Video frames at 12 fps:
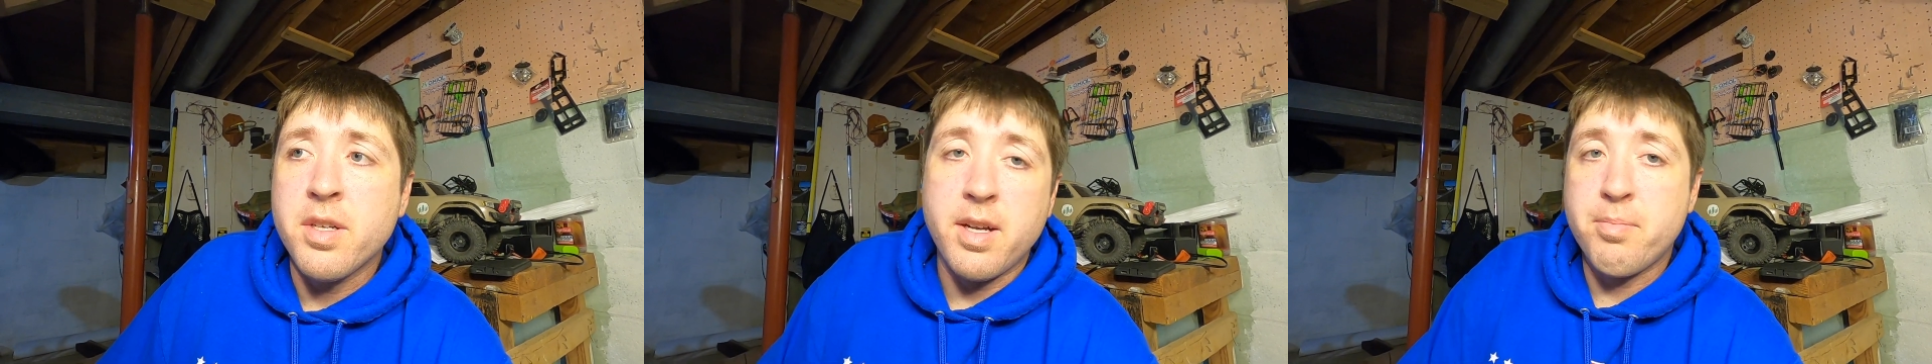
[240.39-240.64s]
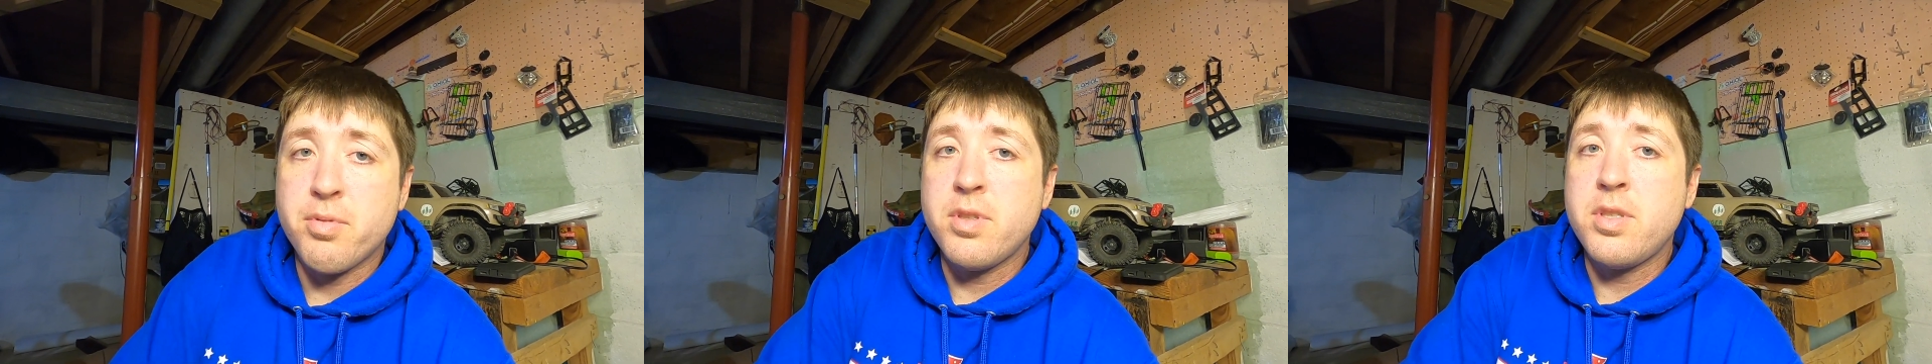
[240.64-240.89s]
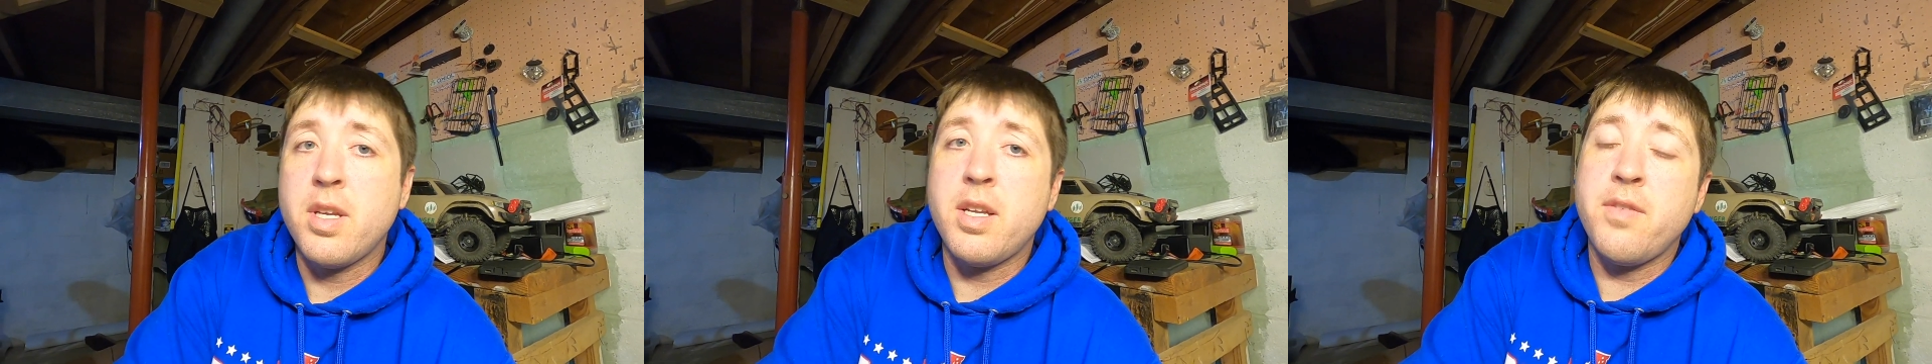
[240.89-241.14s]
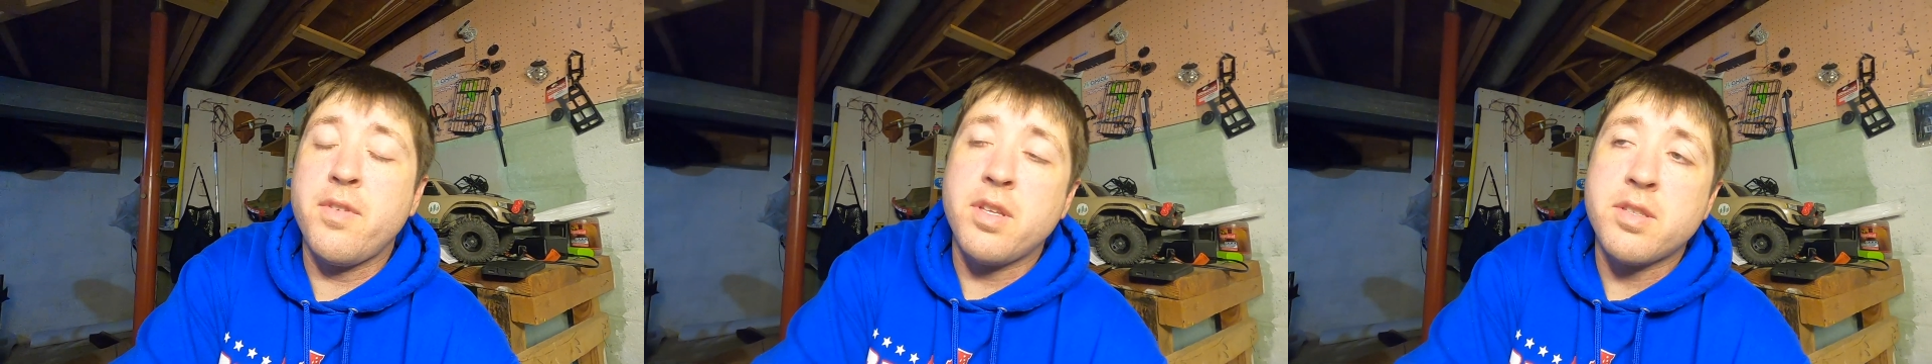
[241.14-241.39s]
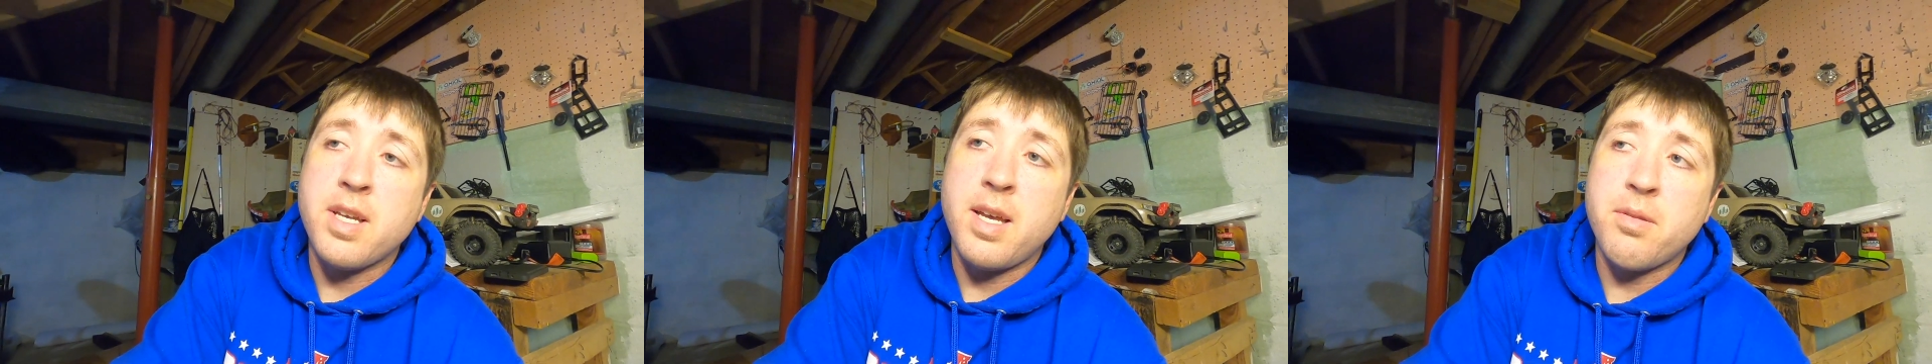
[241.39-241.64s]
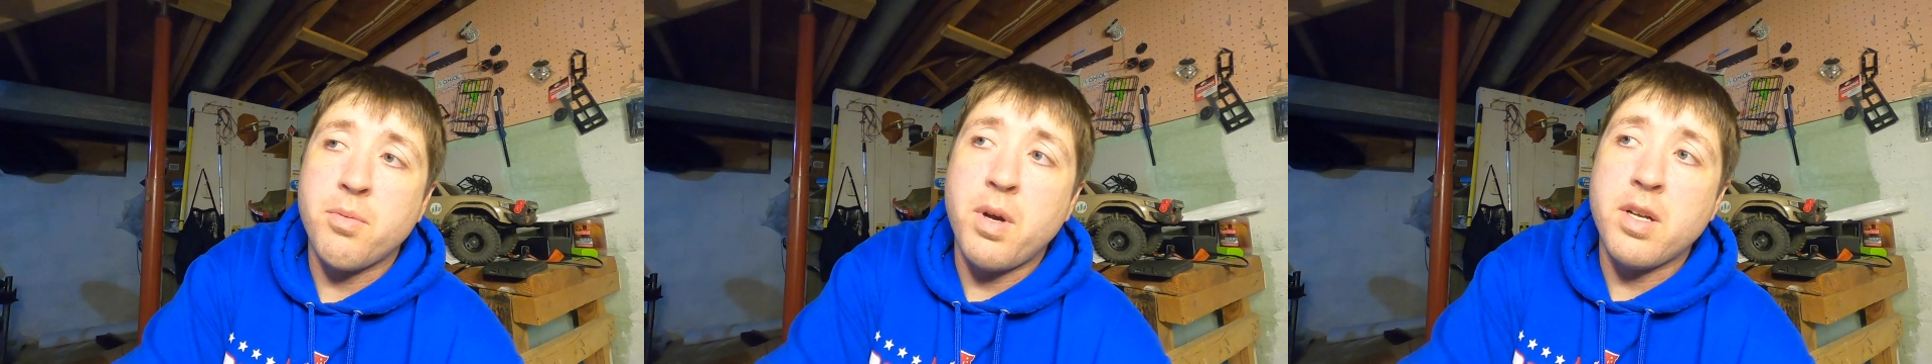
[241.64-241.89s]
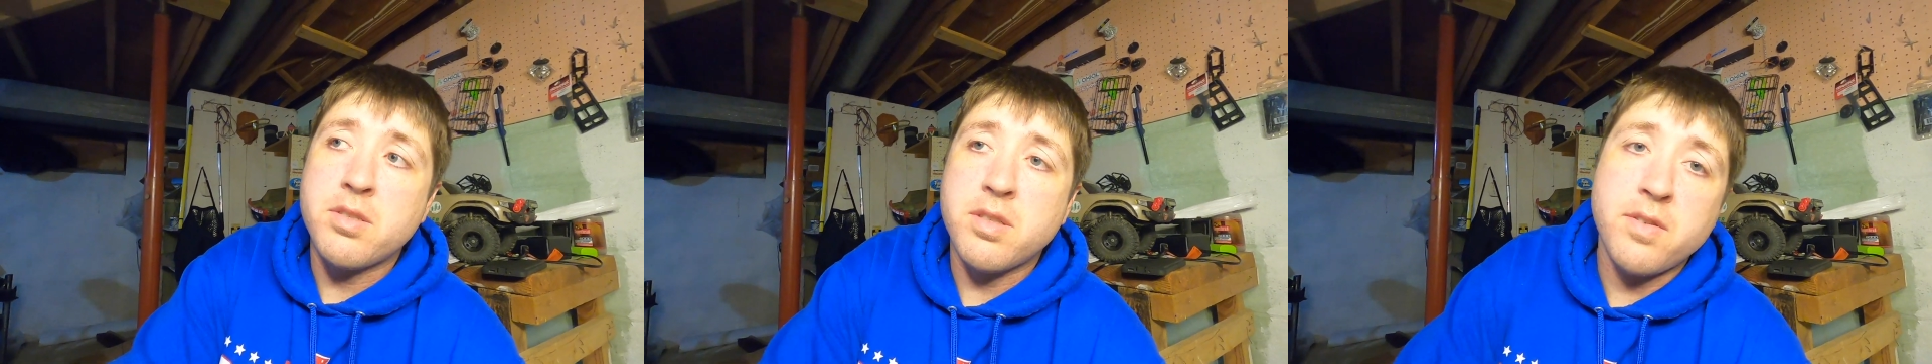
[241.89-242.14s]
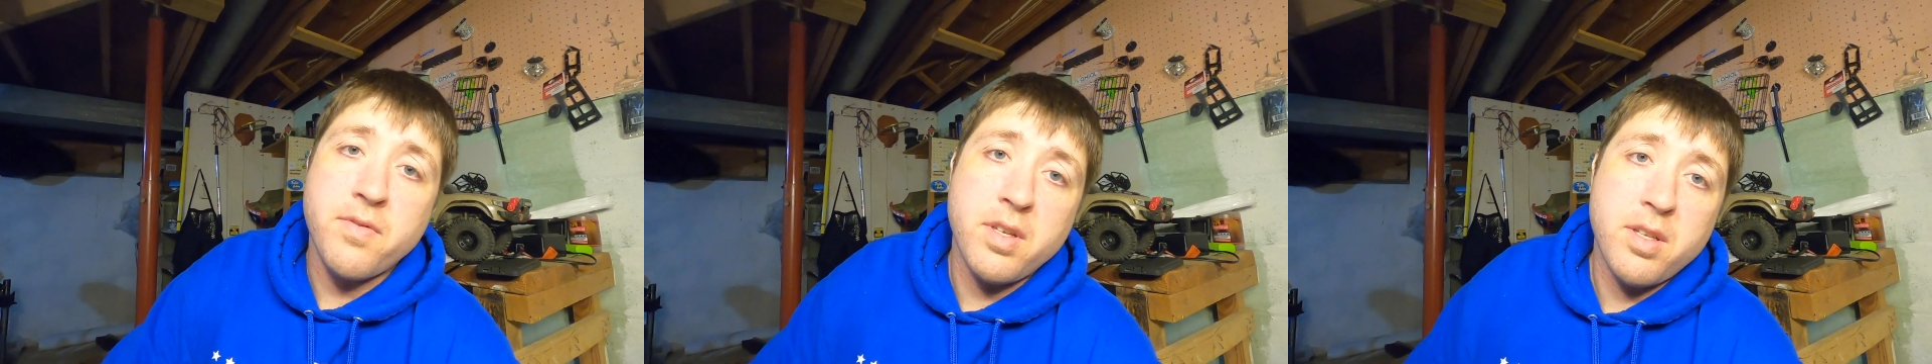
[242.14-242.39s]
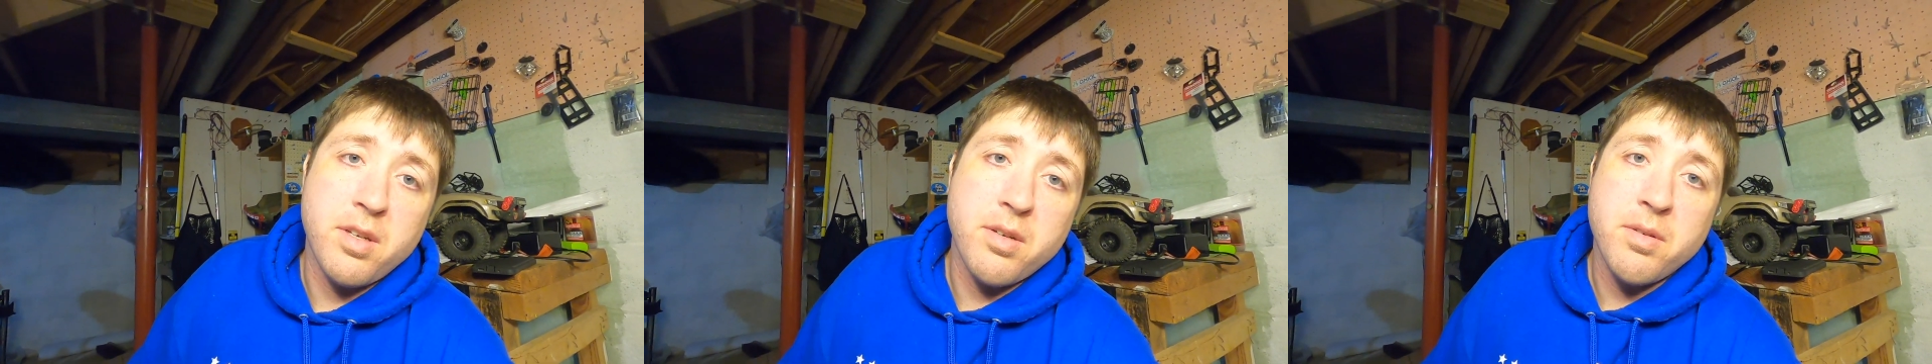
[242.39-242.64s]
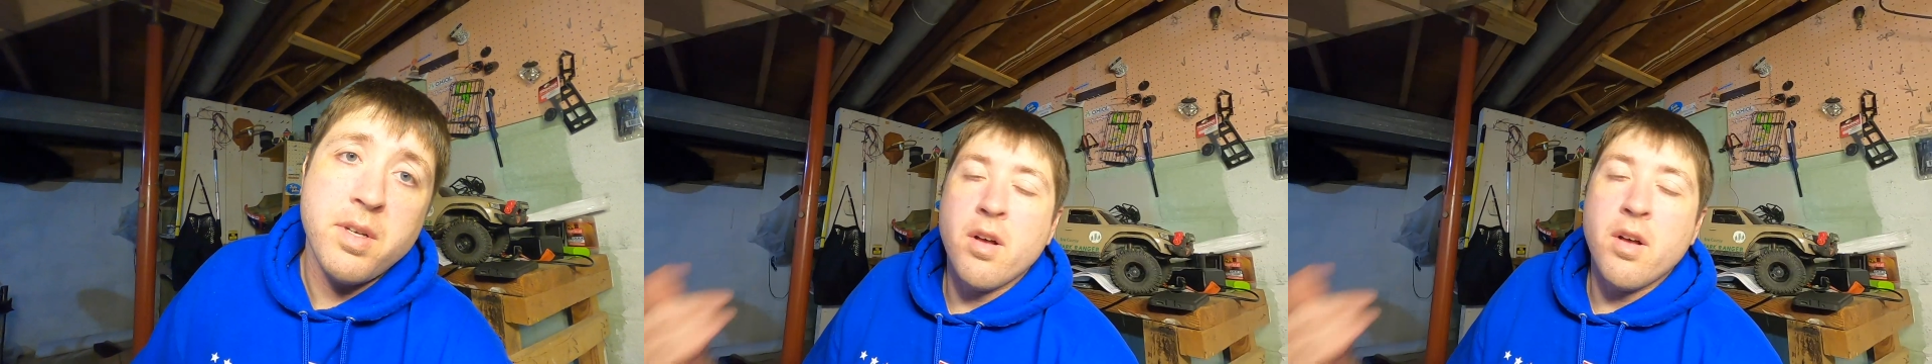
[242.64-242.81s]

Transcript: I appreciate even the time to watch this video.